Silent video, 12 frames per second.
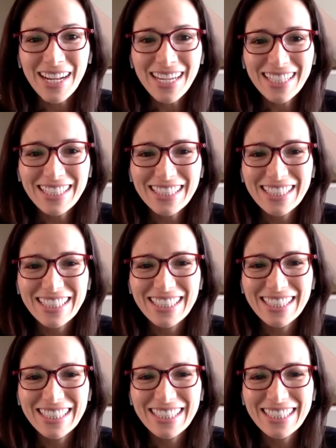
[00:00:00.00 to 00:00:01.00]
Ready?
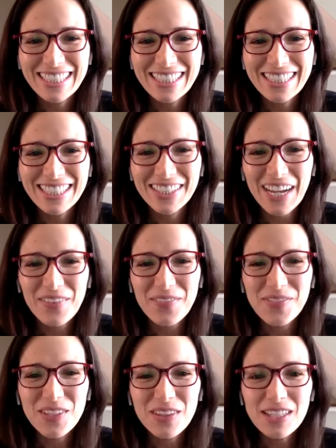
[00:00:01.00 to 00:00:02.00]
Okay,
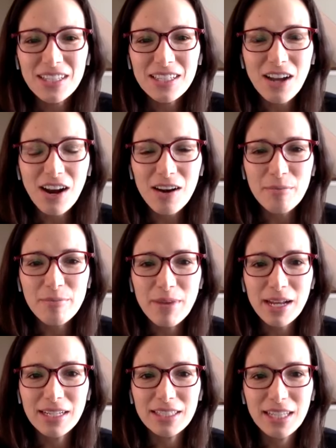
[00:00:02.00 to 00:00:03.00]
so this is our
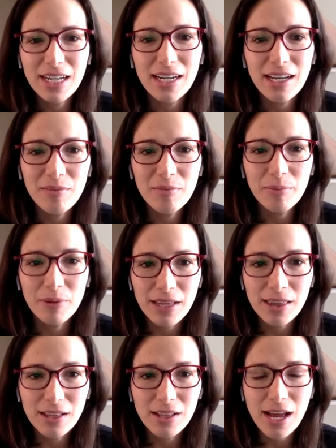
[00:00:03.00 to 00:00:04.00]
Meditate and
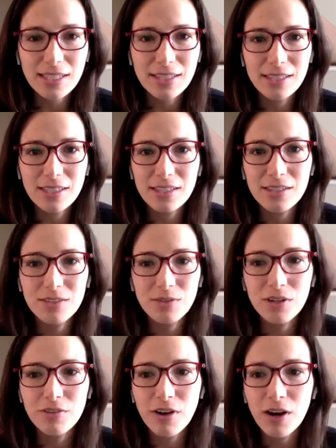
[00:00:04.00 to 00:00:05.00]
Breathe class. This is
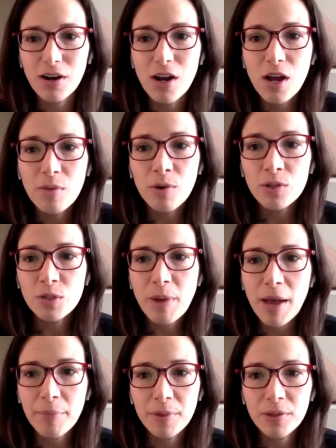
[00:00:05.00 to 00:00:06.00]
one of our most
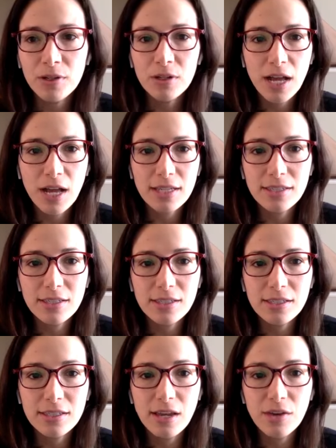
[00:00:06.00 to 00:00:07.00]
popular
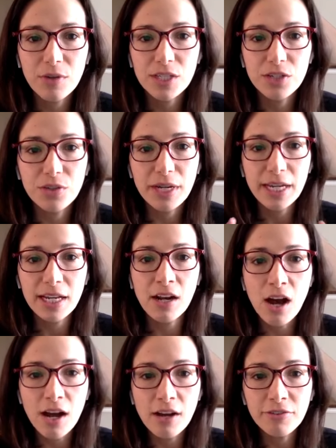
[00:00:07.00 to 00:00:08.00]
classes that we do
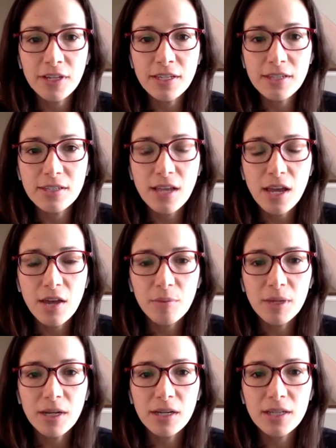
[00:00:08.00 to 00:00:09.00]
in office,
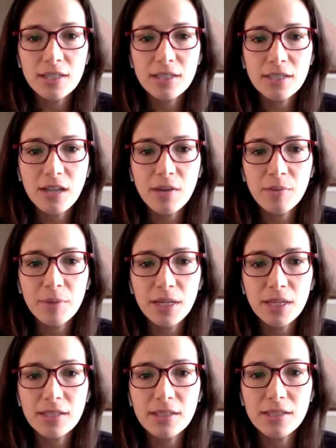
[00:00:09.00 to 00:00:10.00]
because
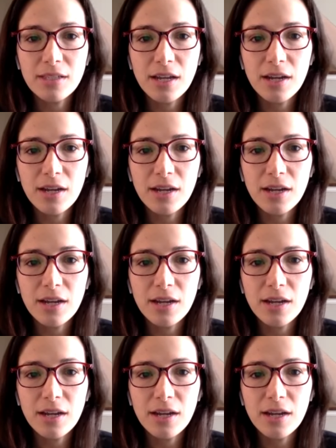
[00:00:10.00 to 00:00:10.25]
companies